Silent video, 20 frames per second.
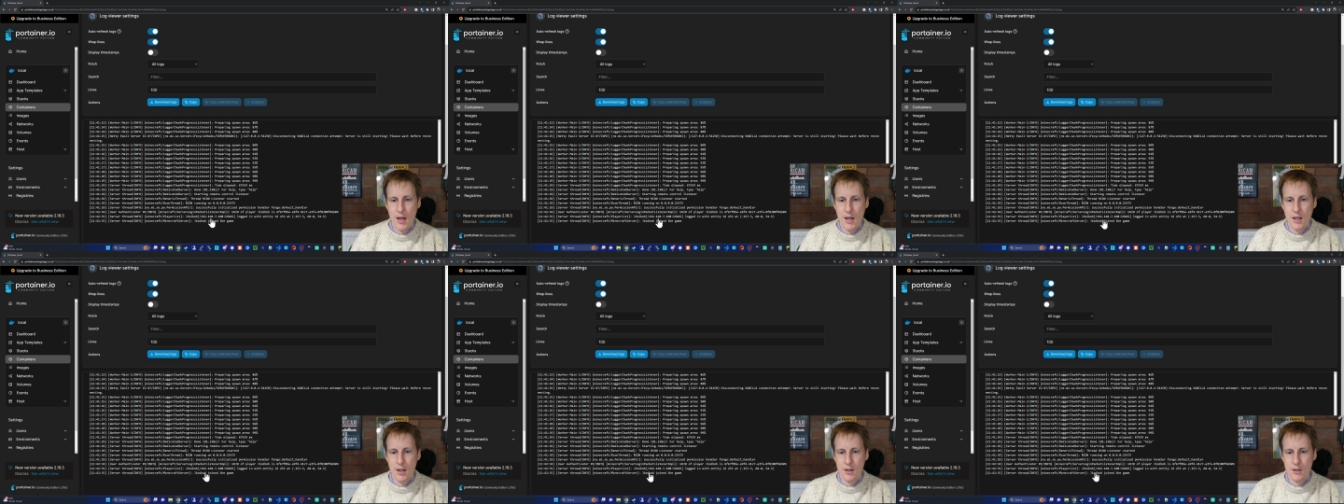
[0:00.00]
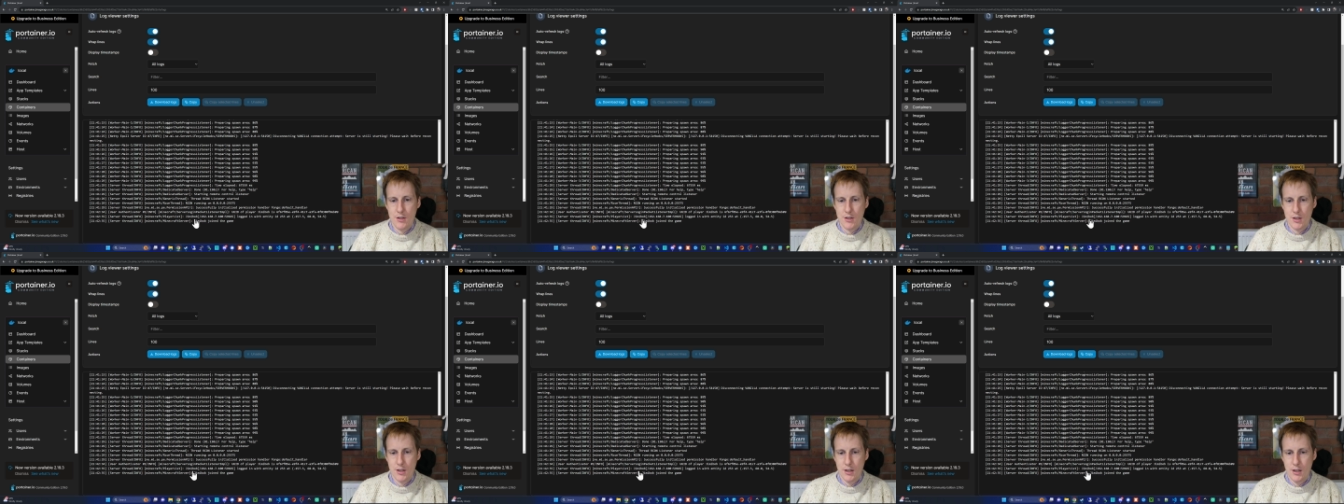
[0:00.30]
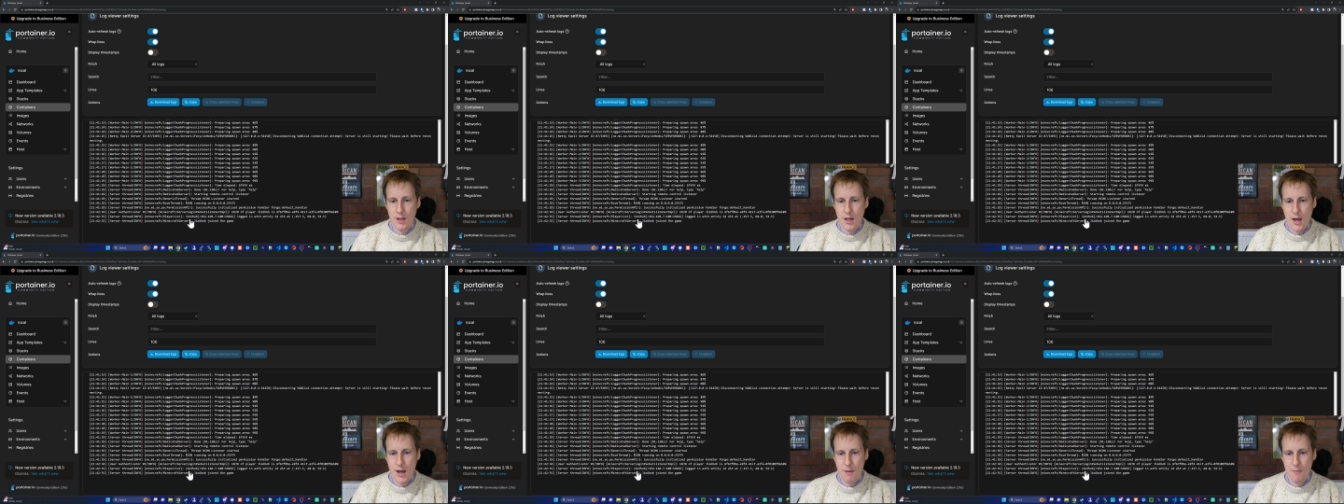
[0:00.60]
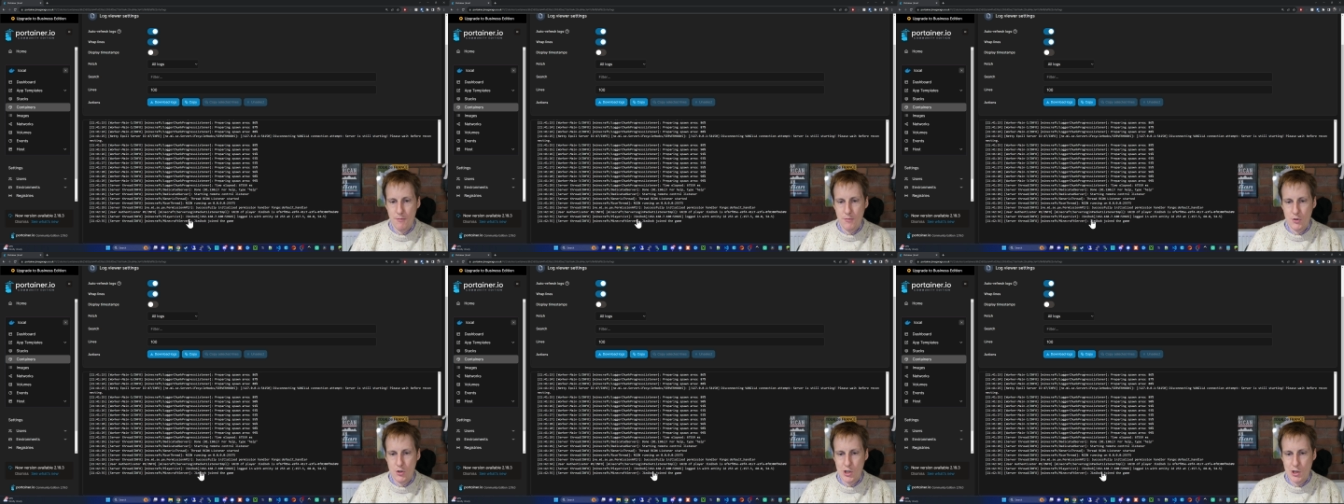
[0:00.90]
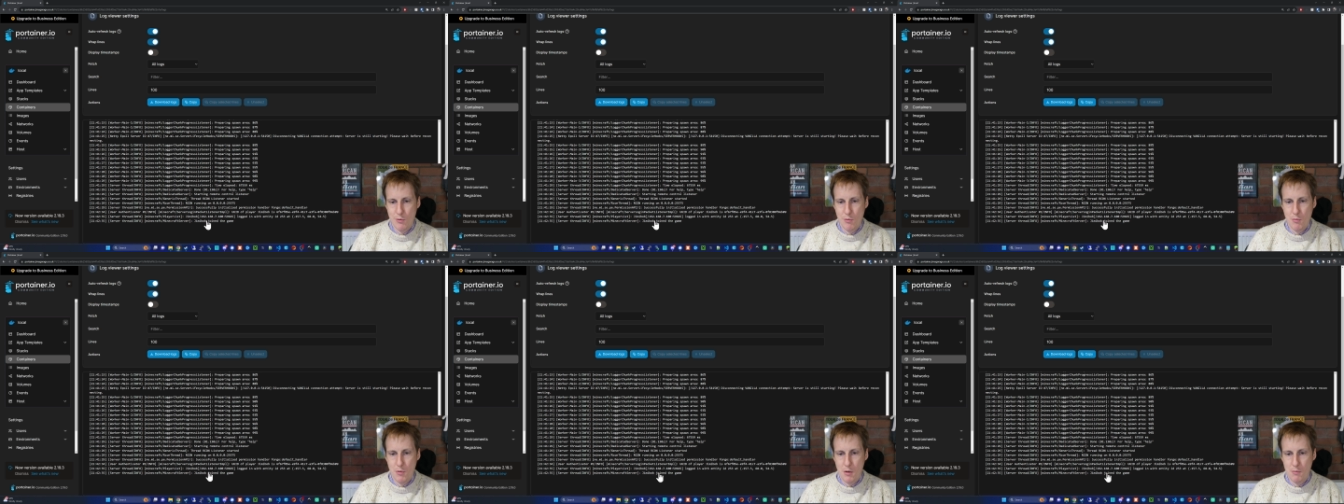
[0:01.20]
here you can see, yeah,
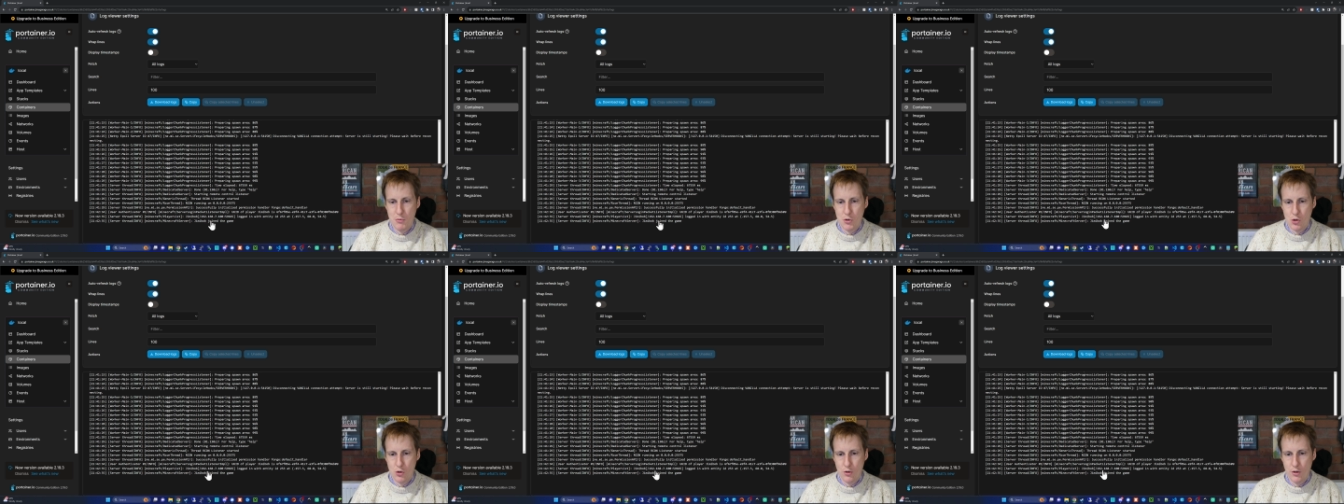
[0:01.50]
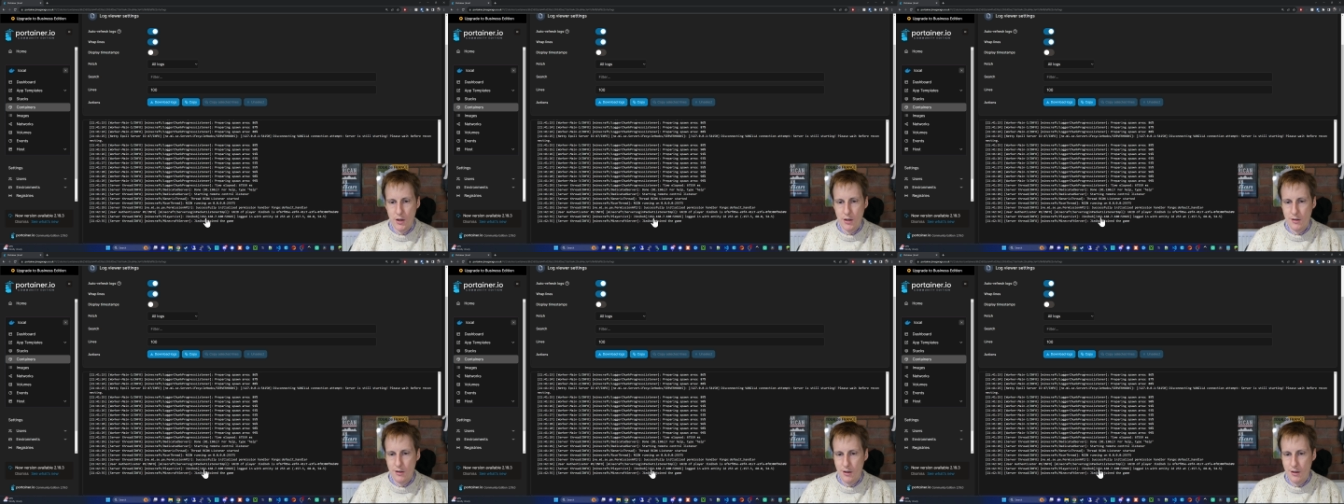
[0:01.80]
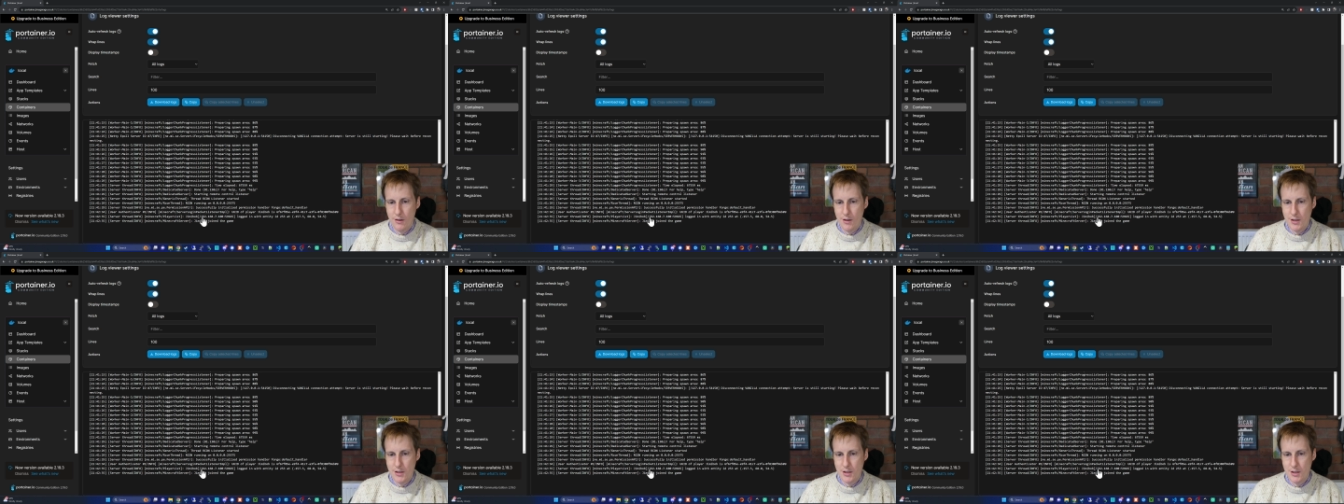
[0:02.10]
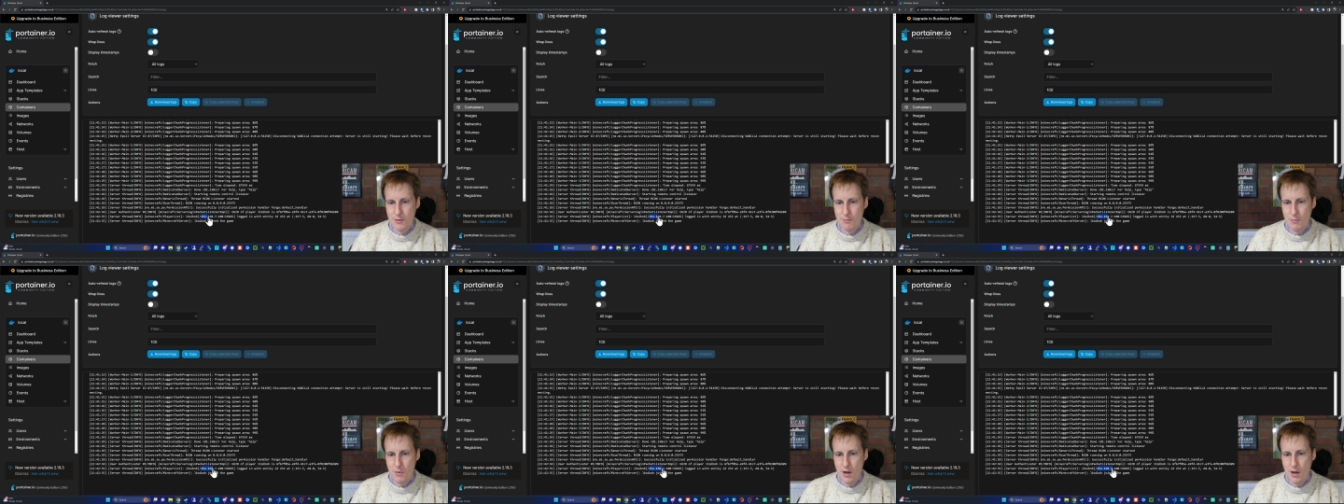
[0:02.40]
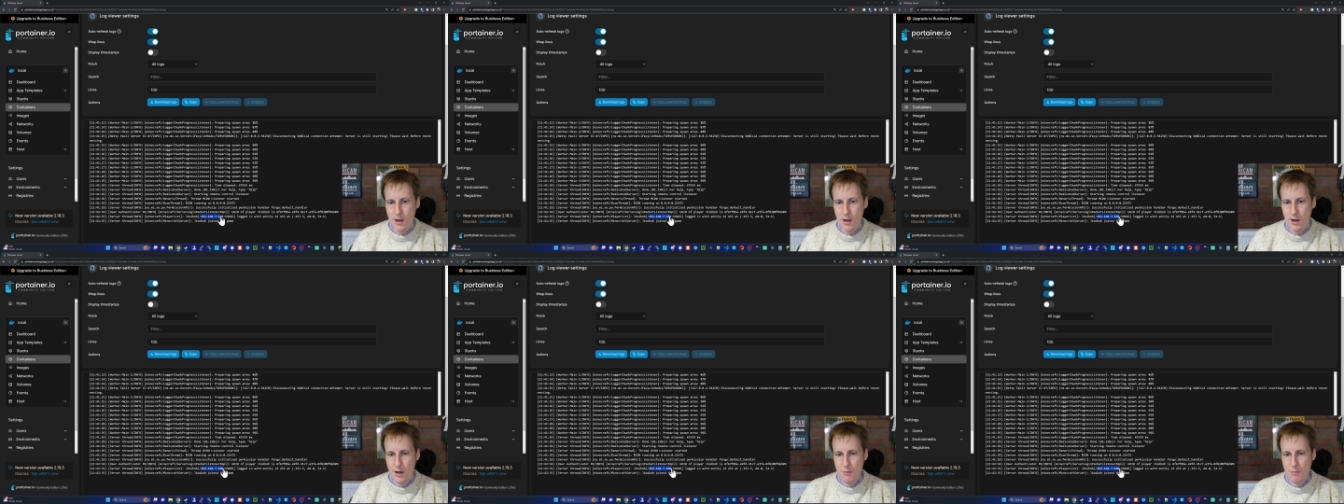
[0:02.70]
Jimmy Bob joined, and this is
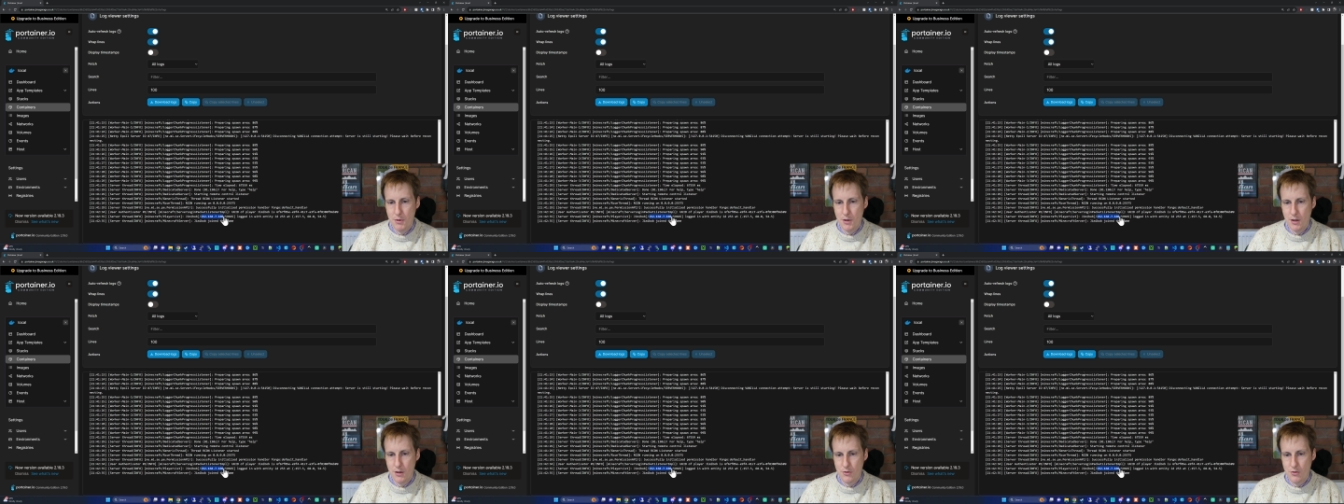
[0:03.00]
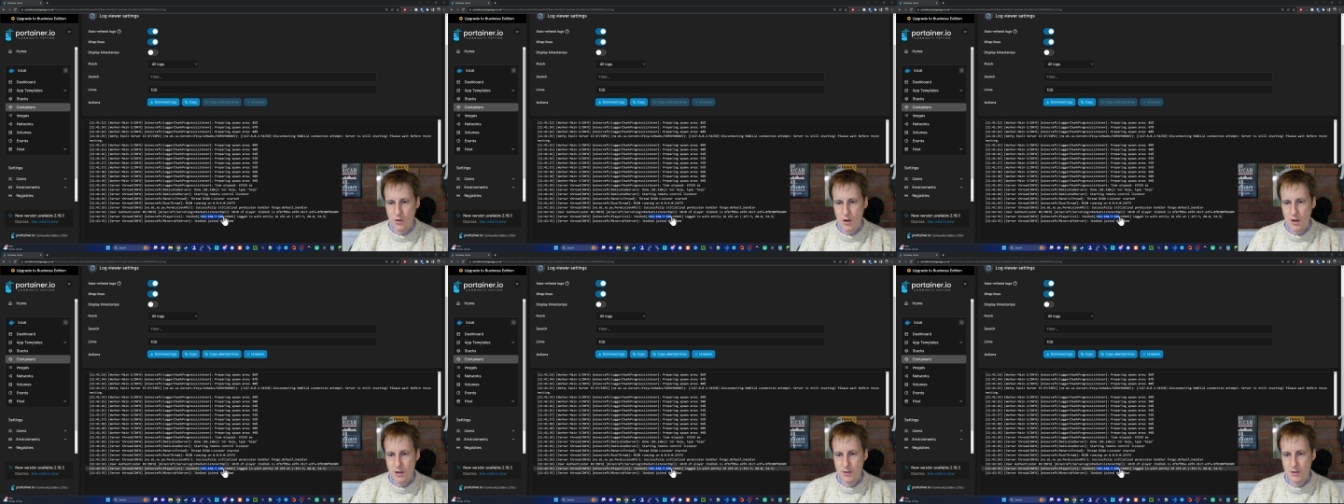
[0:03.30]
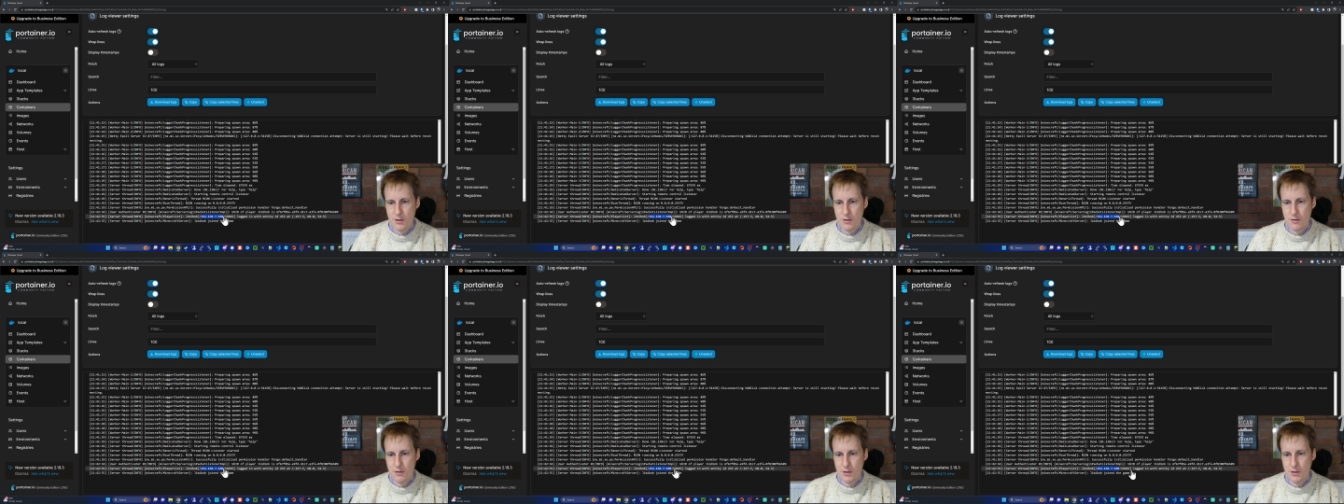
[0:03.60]
my IP address.